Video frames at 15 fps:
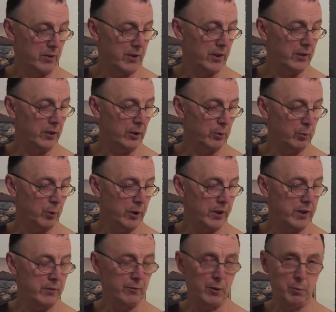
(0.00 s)
this is
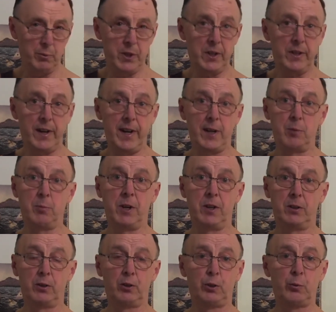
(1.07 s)
working for me at
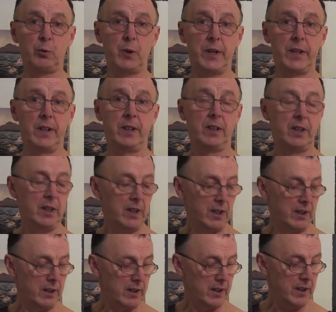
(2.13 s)
about 20.
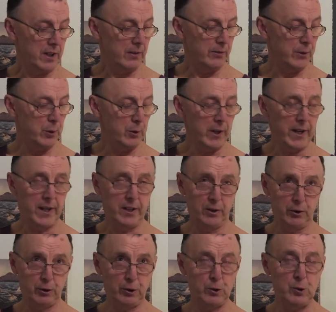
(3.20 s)
If you had
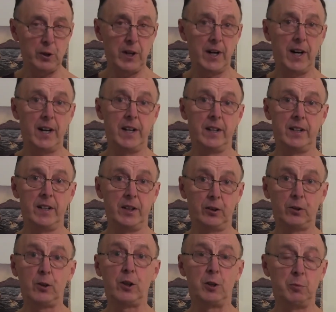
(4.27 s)
it too high,
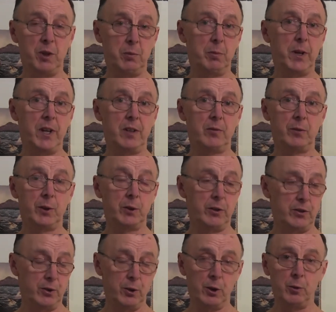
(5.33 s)
it's going to be painful
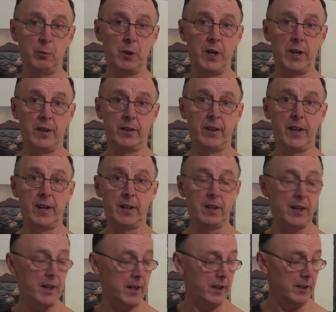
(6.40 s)
and you don't want it that
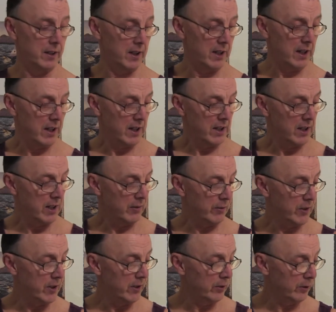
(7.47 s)
high.
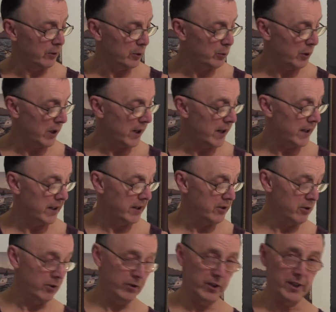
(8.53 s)
If it is too high
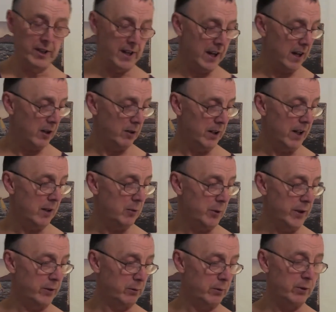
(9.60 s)
and you're saying, ow, ow,
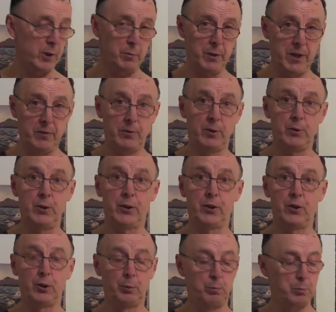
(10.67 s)
that's really painful, you
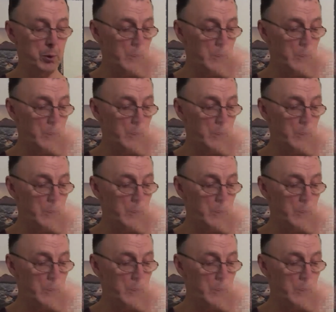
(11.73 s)
could just